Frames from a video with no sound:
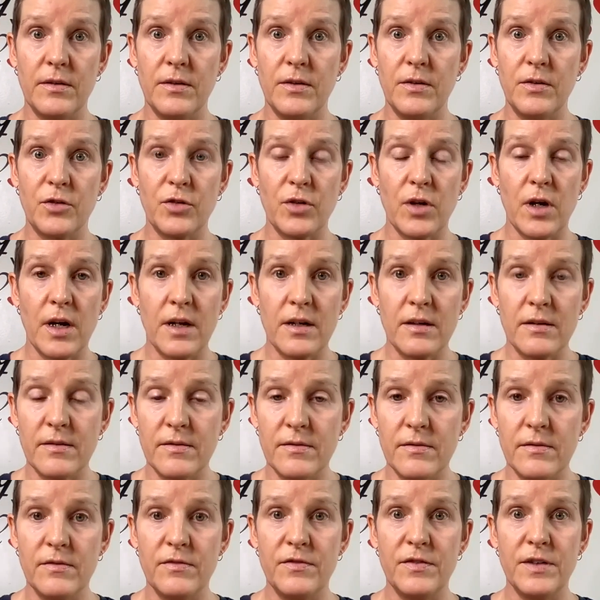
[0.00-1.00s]
you try
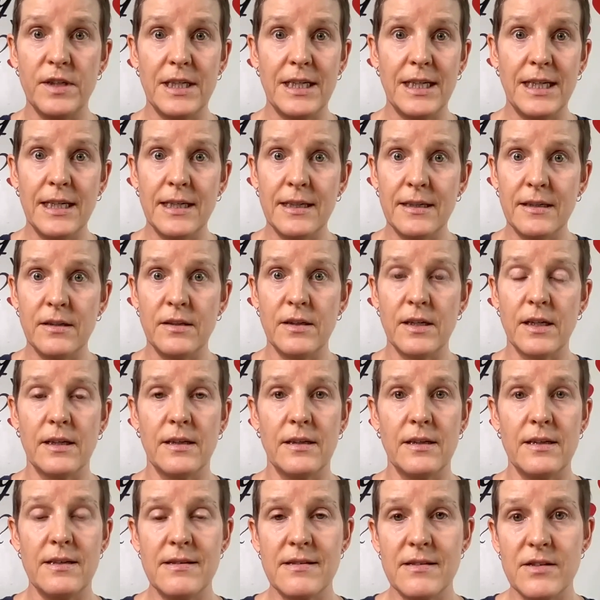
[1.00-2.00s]
to fit in, at
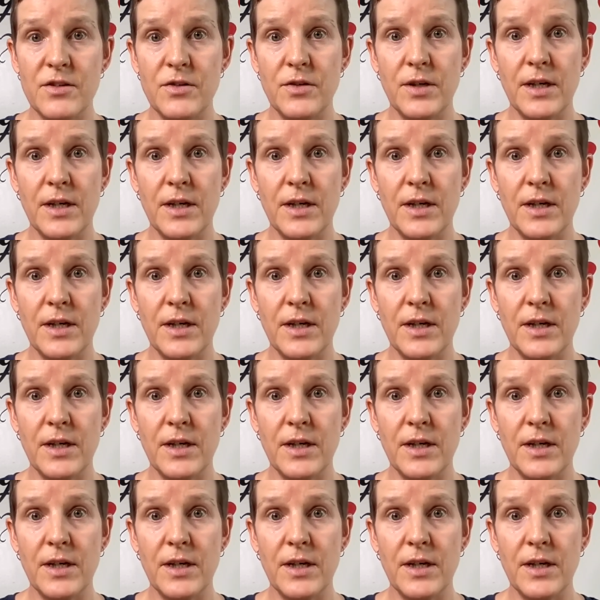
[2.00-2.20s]
least